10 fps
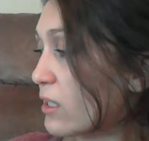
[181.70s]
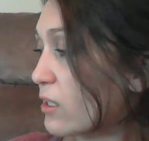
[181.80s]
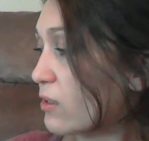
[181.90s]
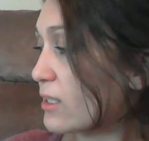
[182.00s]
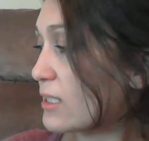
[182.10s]

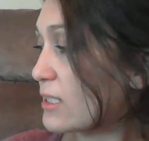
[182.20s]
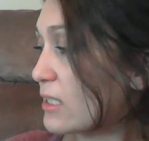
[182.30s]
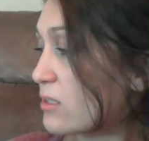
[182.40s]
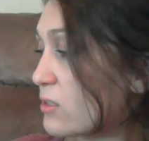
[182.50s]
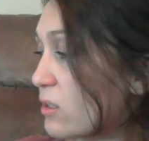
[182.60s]
increase
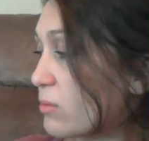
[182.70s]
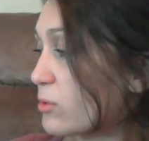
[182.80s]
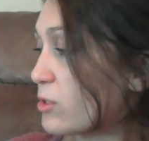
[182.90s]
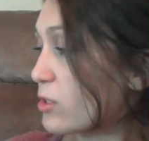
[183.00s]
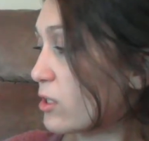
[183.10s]
in
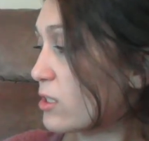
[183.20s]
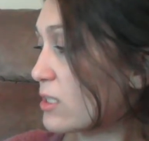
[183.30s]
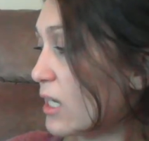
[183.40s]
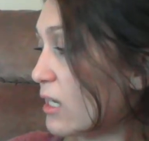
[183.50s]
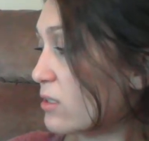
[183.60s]
soluble
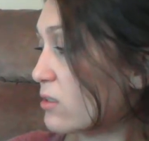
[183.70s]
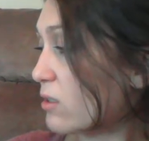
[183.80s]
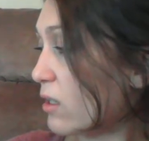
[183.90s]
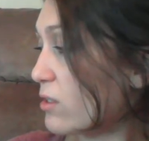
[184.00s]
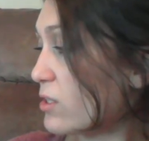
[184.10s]
sugars and
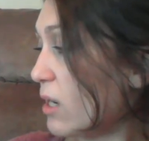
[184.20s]
starch,